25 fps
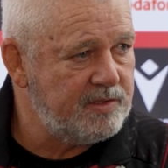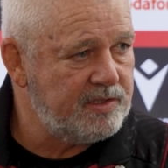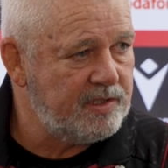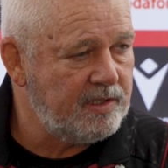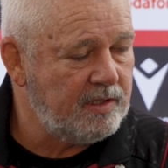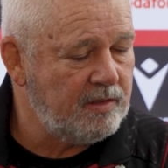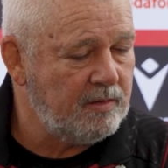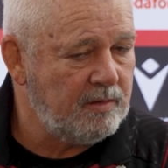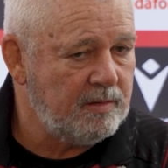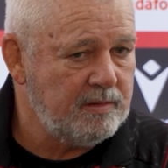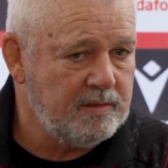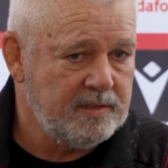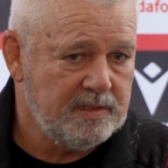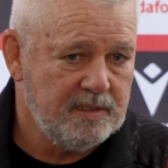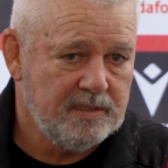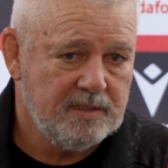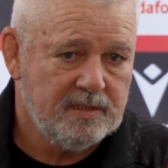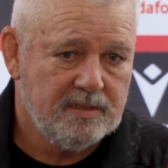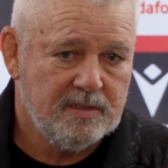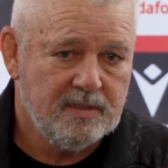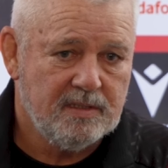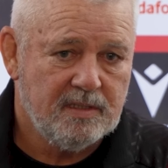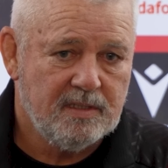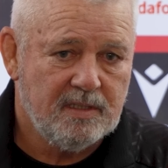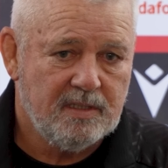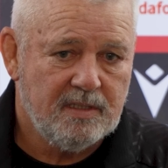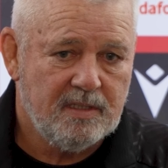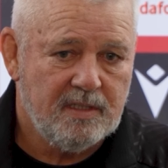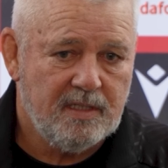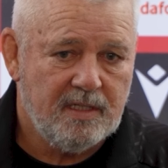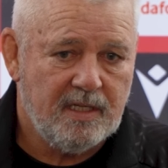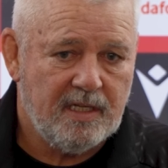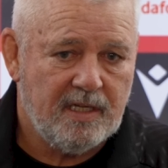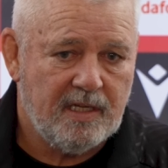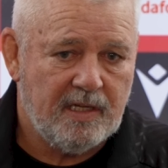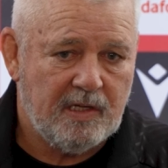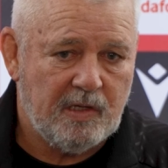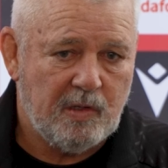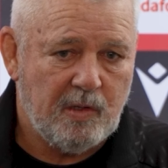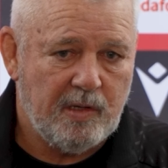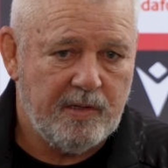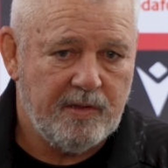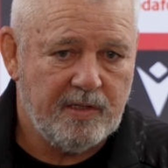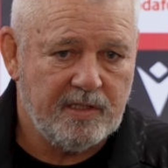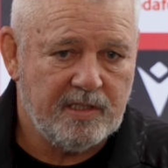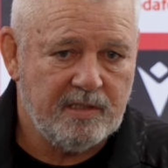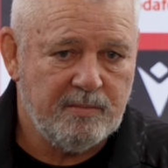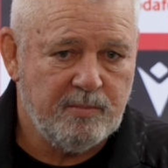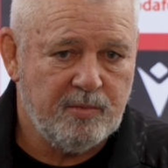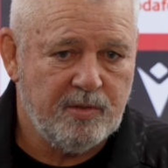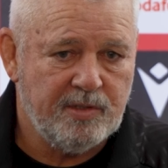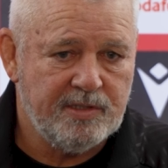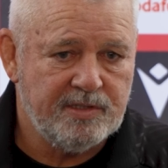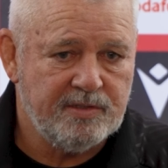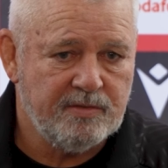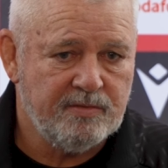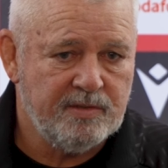So uh, I think the boys